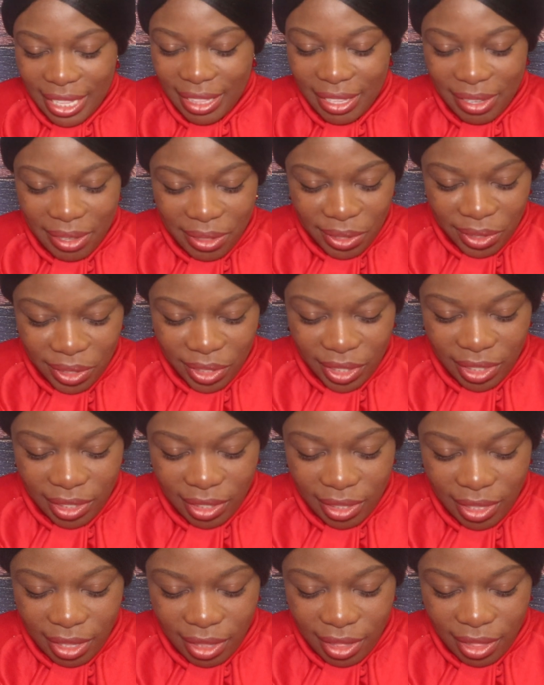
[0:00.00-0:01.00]
Dear Lord
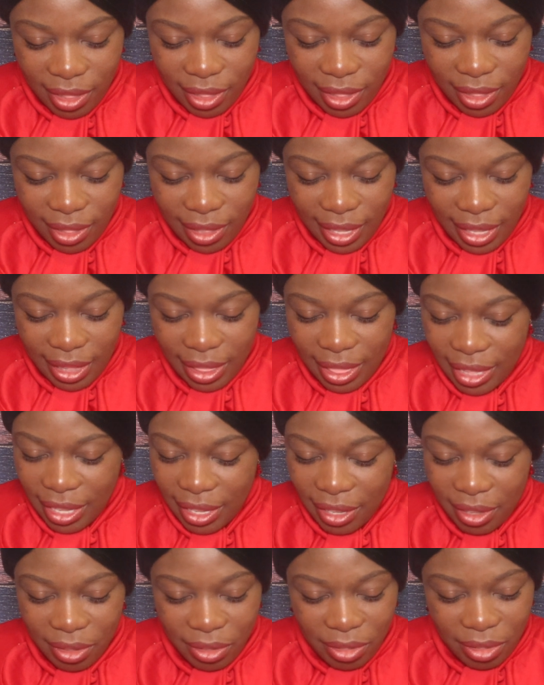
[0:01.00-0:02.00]
Jesus, I
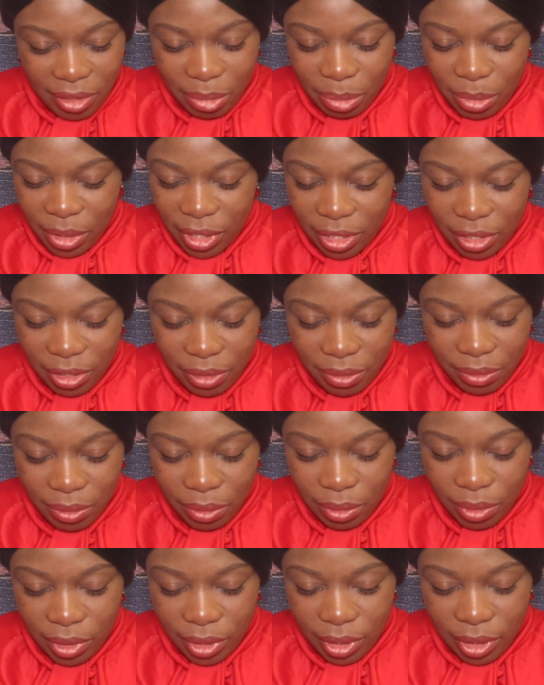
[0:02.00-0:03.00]
thank you so much
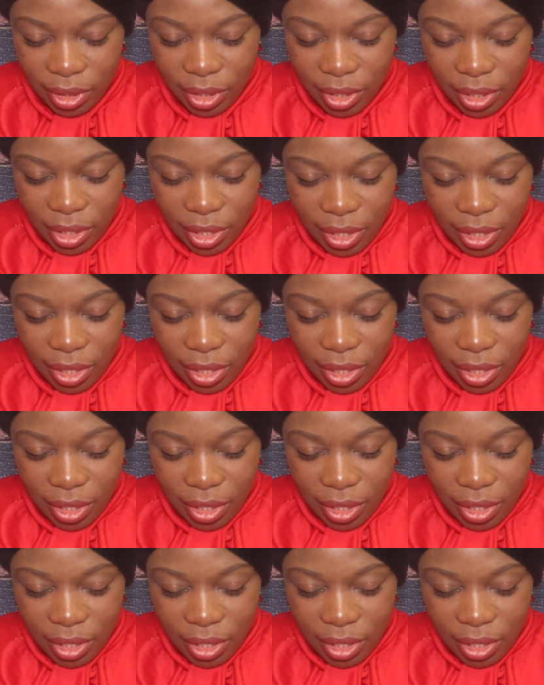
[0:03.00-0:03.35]
for,